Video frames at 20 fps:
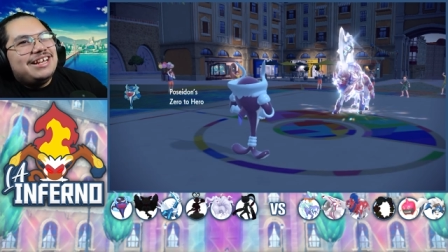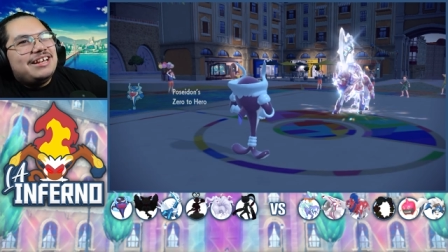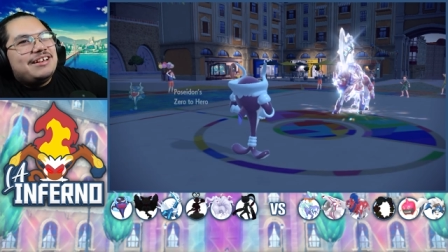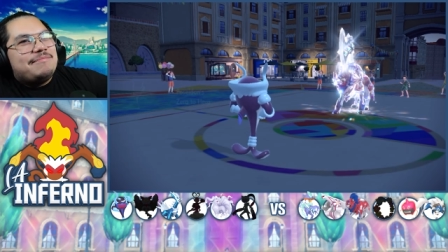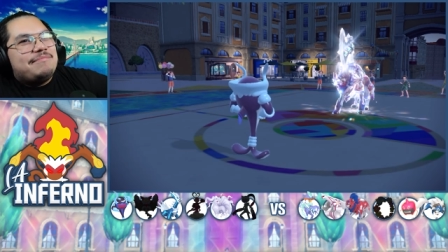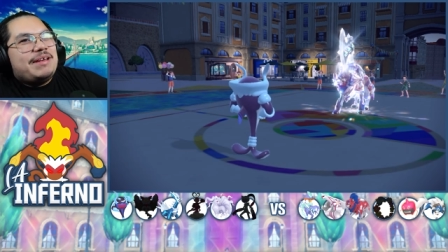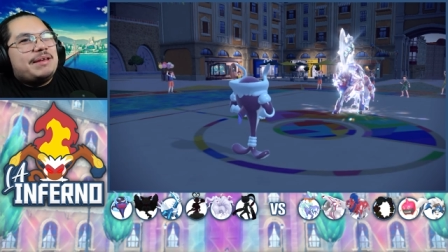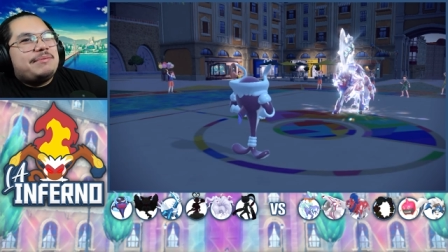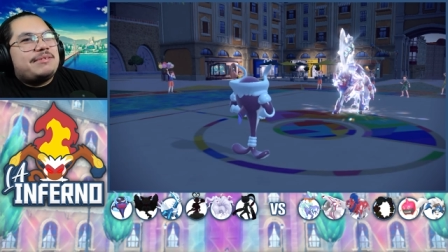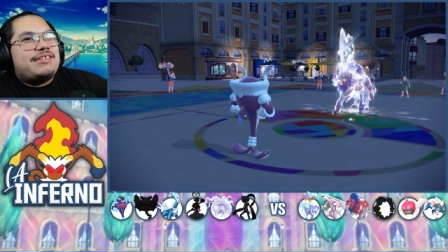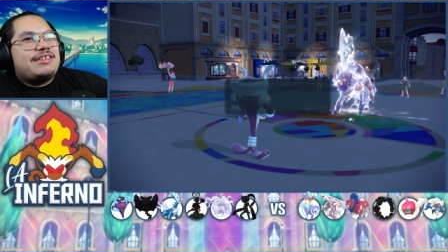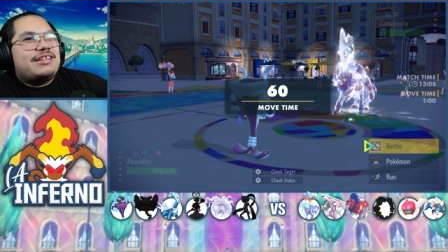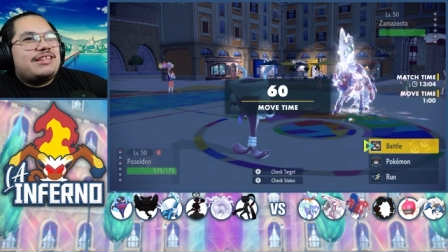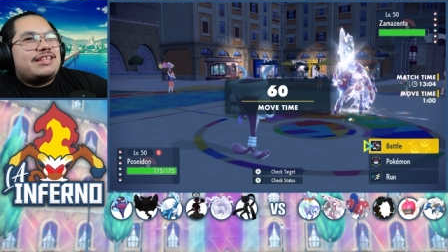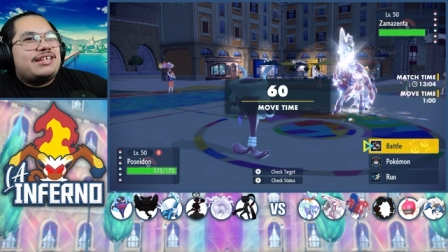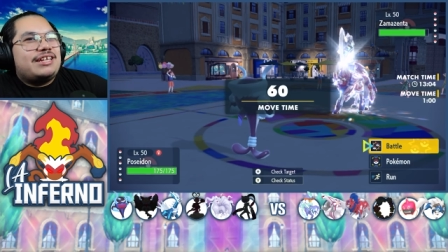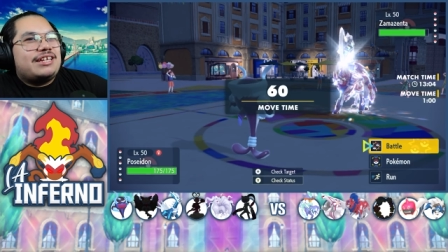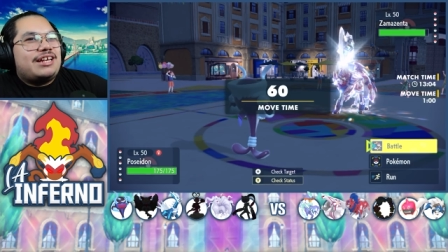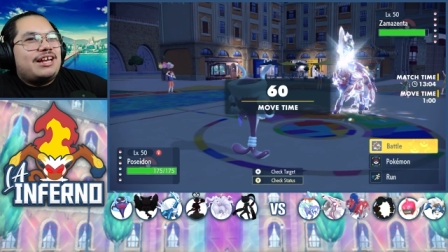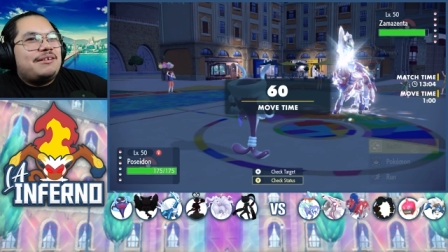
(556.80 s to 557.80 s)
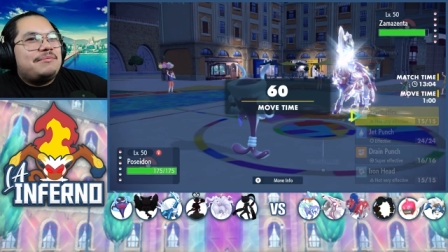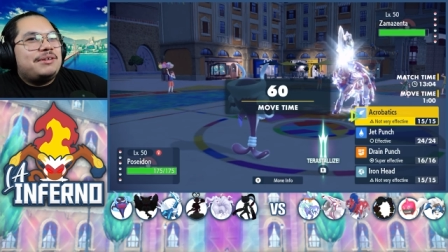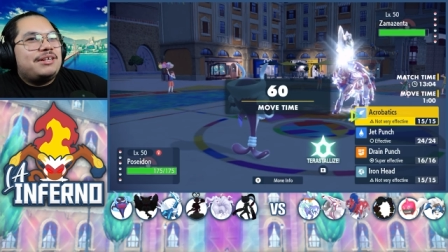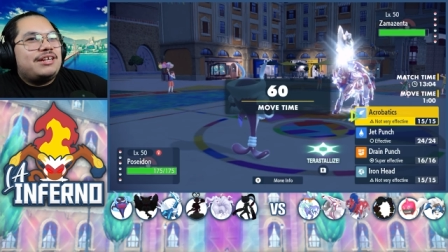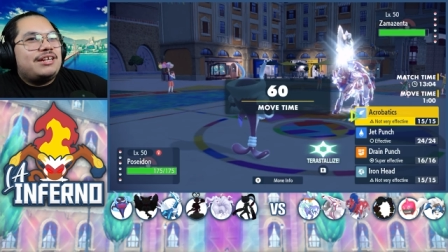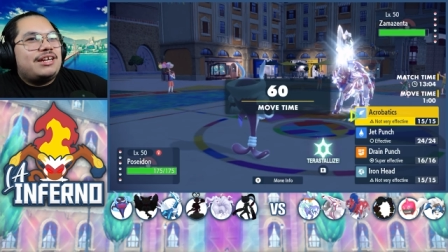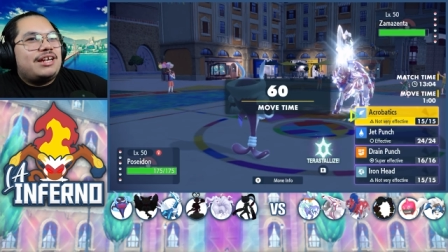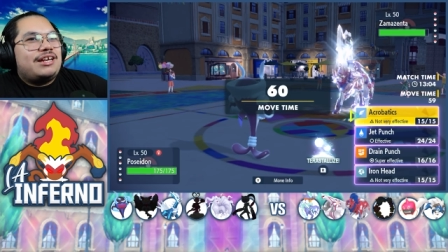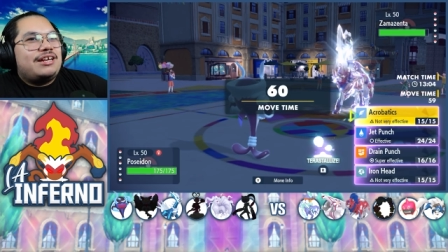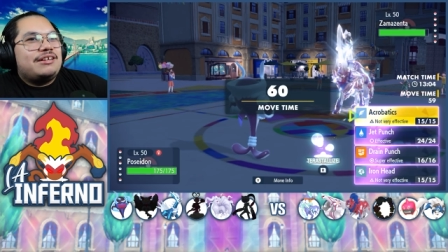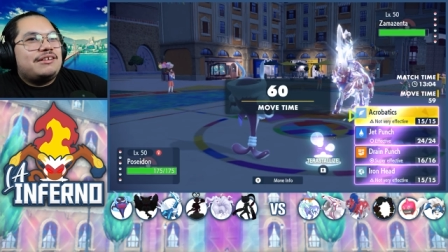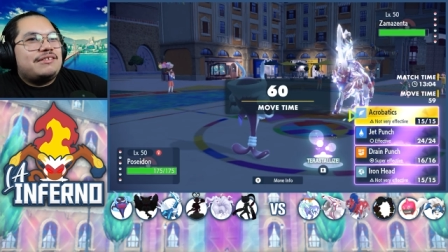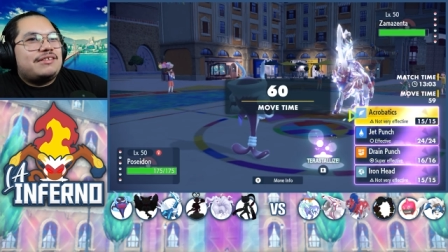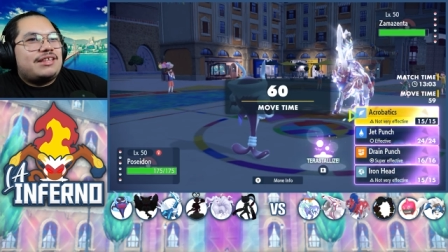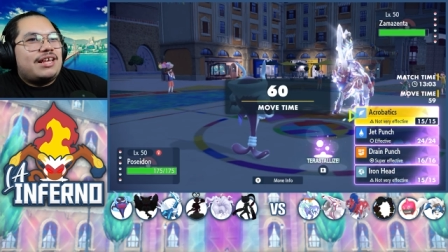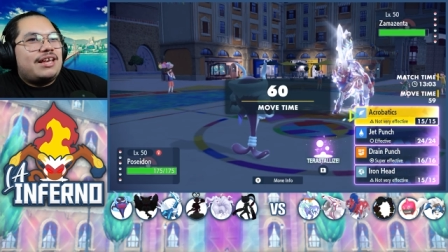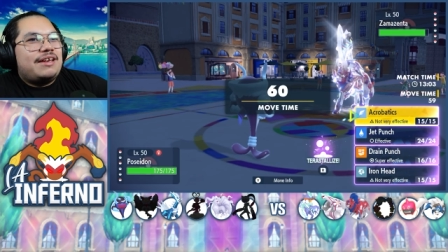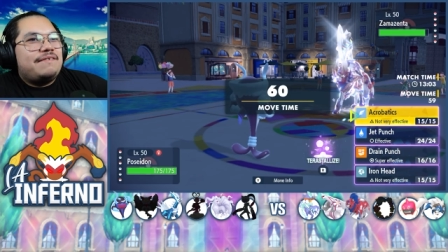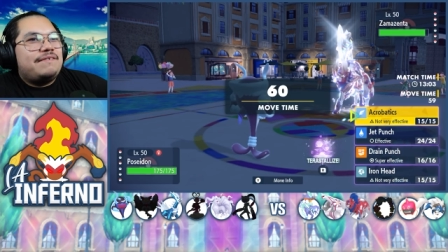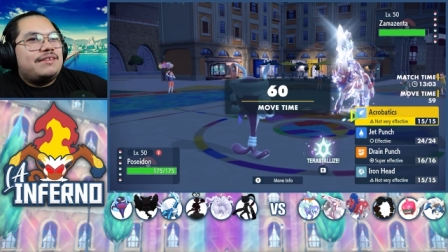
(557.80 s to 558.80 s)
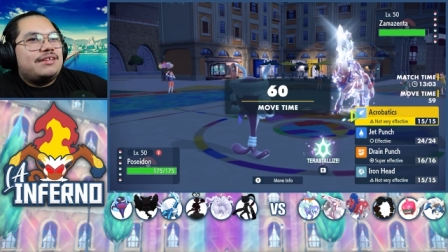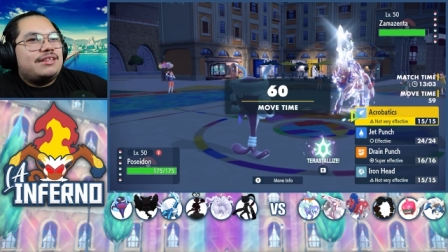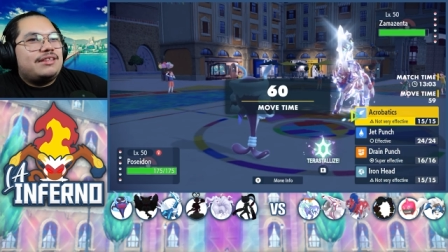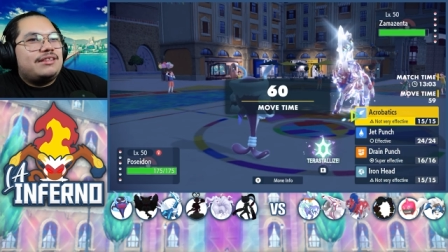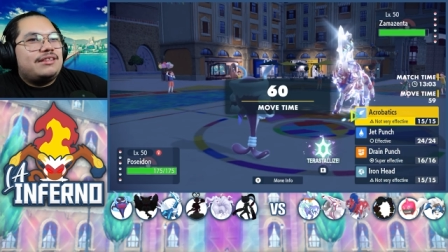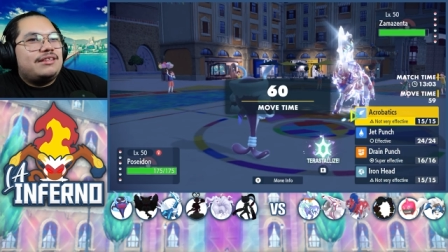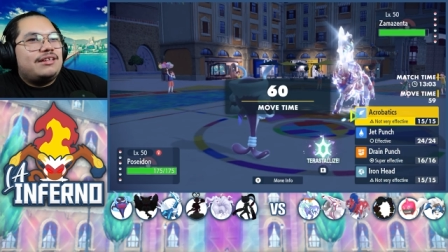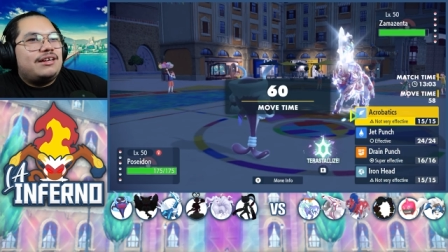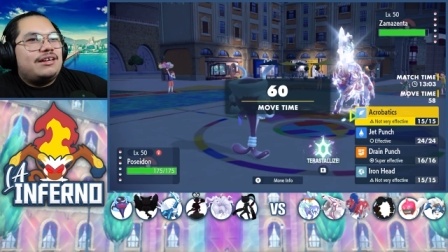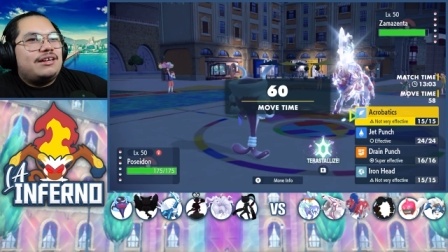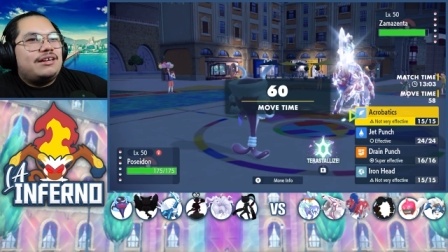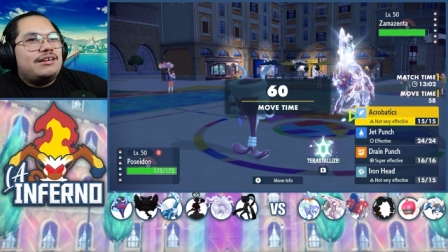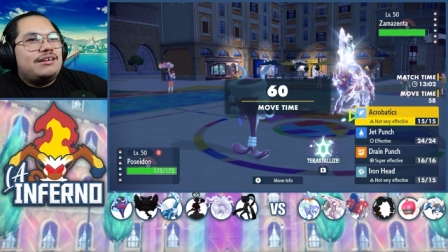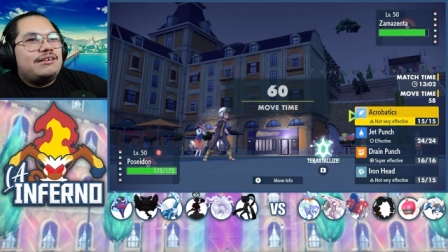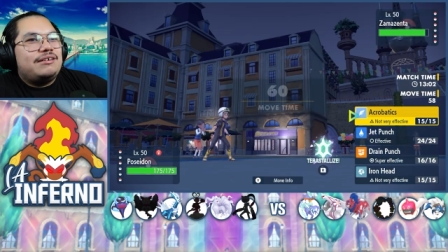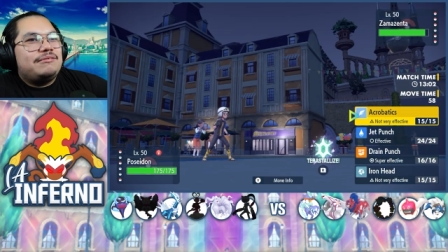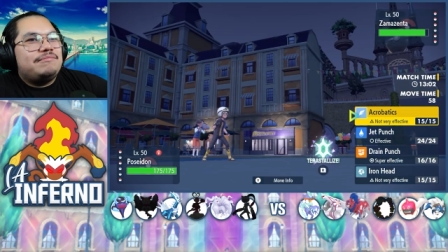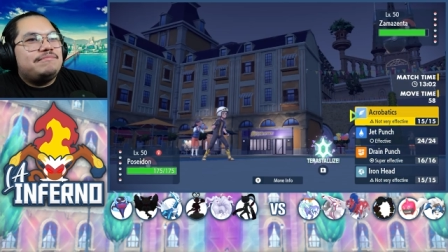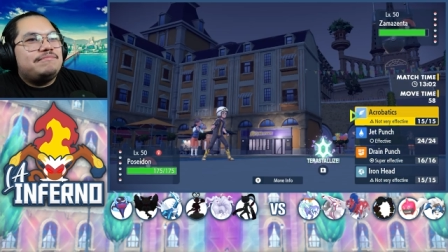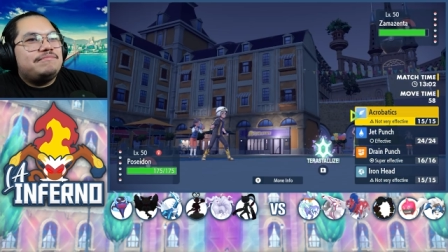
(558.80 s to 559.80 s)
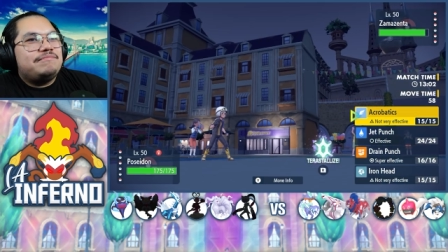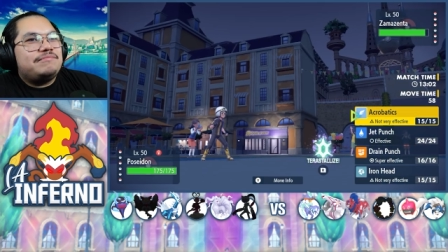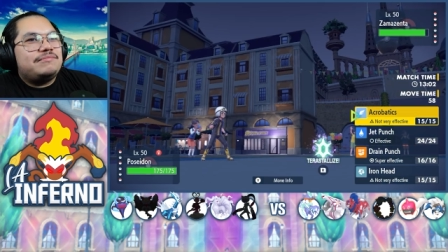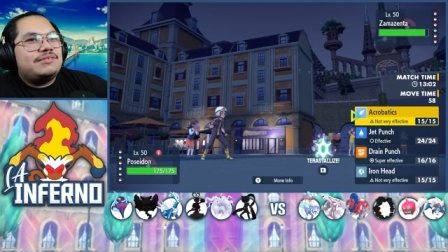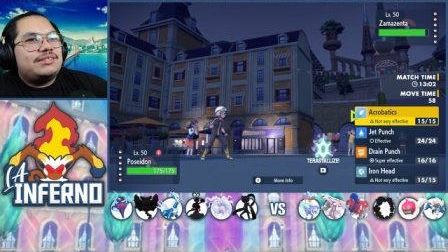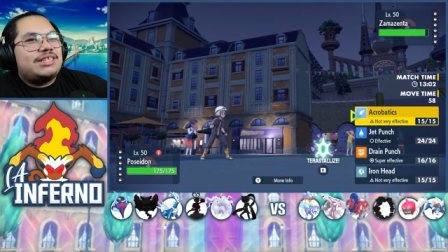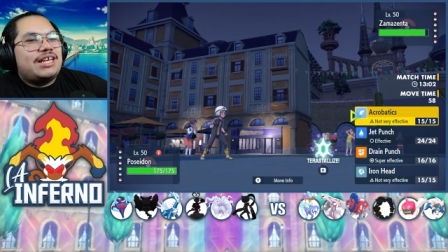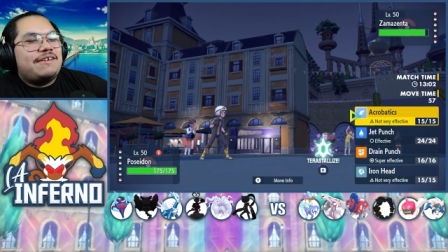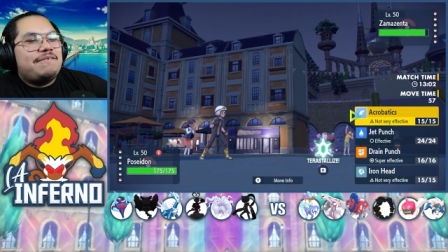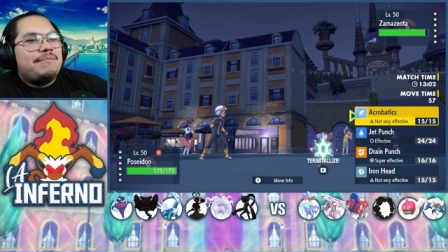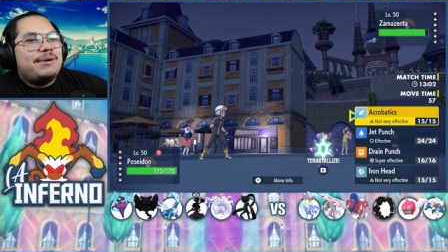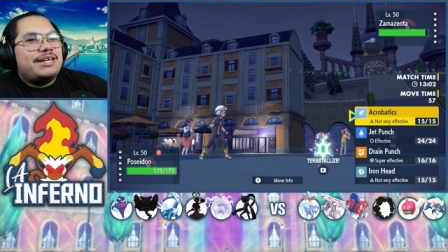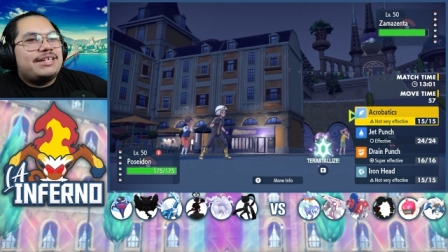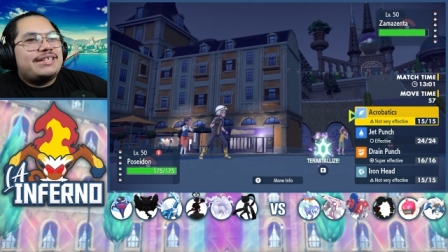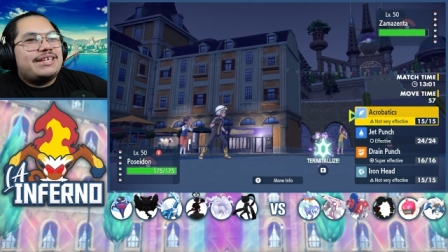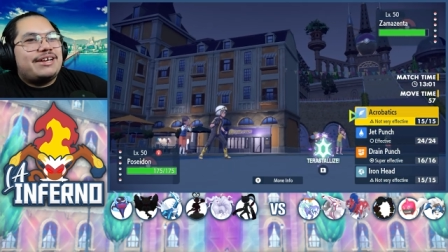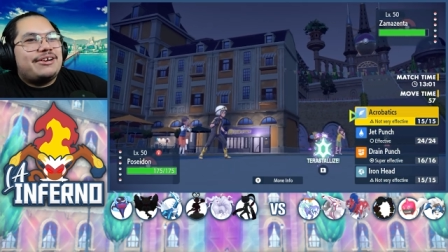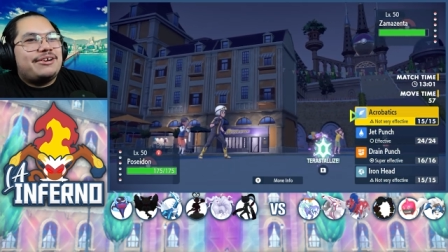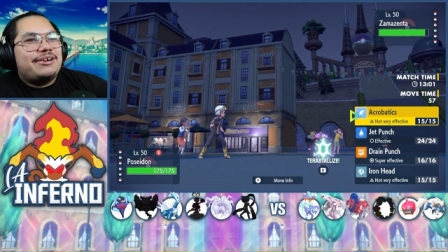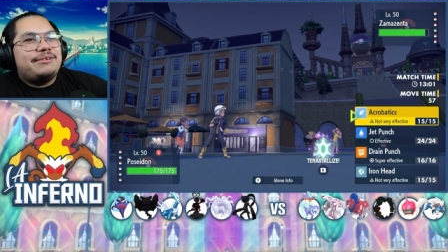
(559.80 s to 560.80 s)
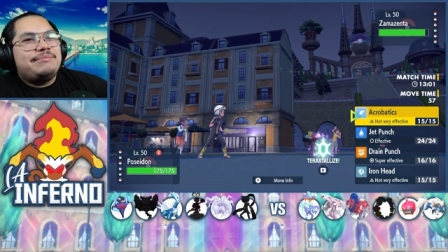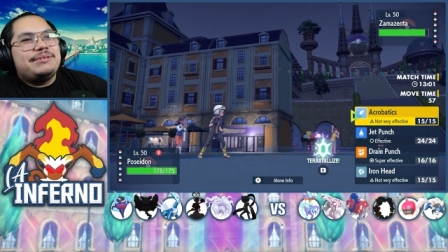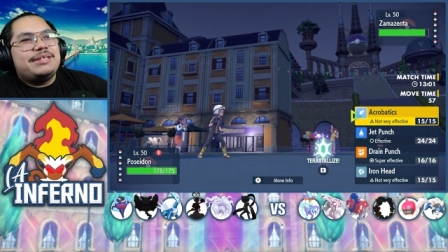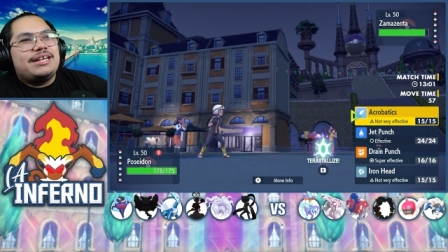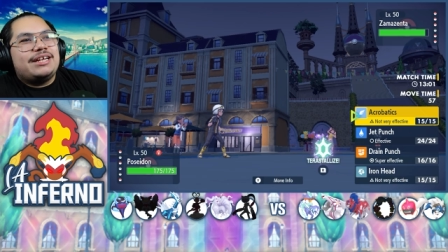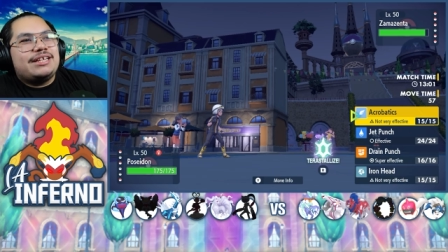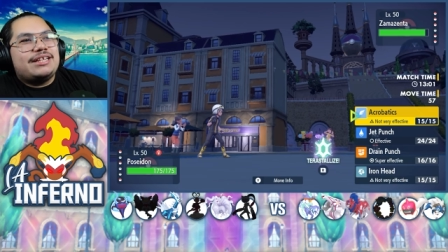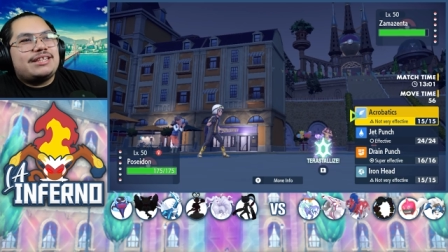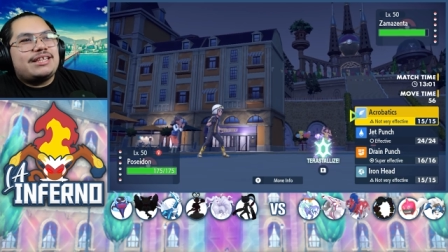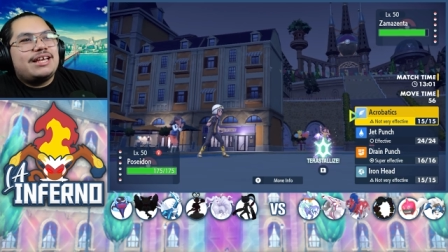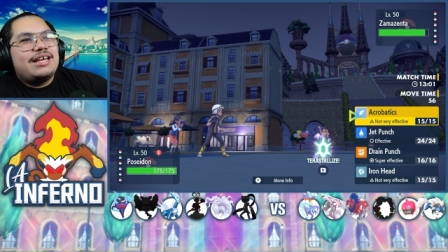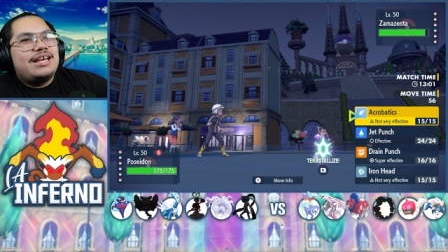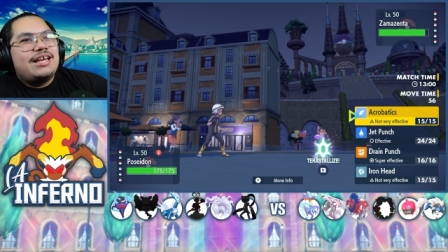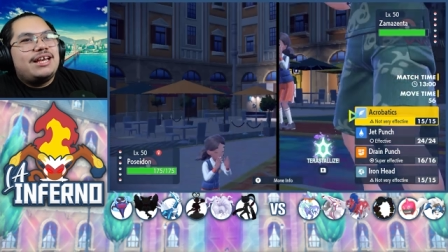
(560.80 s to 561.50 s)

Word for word: Maybe should have seen it coming and I could have saved um saved my Terra because